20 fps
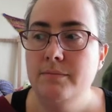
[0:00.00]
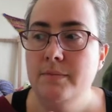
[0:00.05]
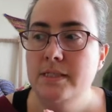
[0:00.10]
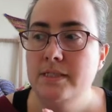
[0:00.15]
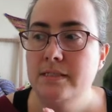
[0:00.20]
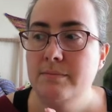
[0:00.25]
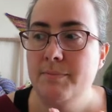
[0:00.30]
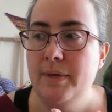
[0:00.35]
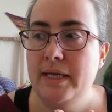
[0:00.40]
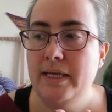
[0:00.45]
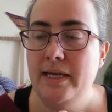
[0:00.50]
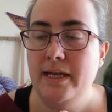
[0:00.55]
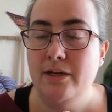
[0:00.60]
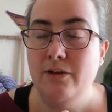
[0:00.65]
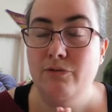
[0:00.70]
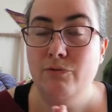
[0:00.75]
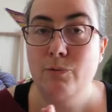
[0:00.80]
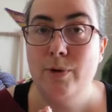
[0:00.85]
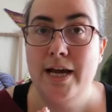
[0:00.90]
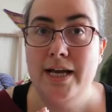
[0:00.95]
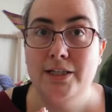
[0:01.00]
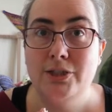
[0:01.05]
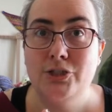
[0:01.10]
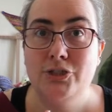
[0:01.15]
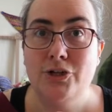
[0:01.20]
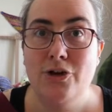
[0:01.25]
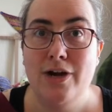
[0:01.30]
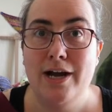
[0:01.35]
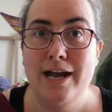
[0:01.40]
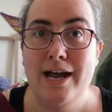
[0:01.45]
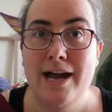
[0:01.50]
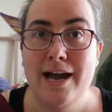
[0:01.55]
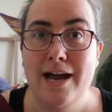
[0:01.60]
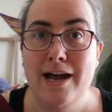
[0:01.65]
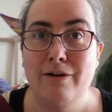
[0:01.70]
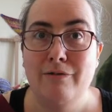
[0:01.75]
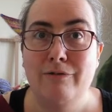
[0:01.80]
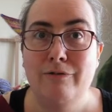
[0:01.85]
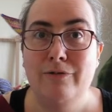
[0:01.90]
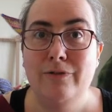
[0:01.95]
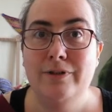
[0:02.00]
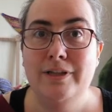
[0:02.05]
Speaking of which, I have